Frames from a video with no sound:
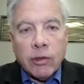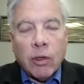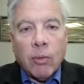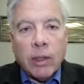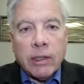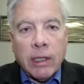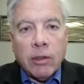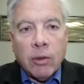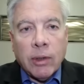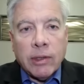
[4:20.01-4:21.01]
So what they
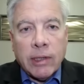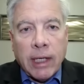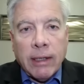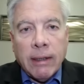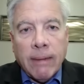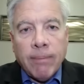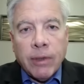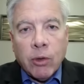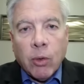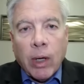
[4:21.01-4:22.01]
do is they
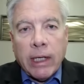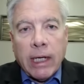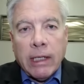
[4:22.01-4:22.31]
create a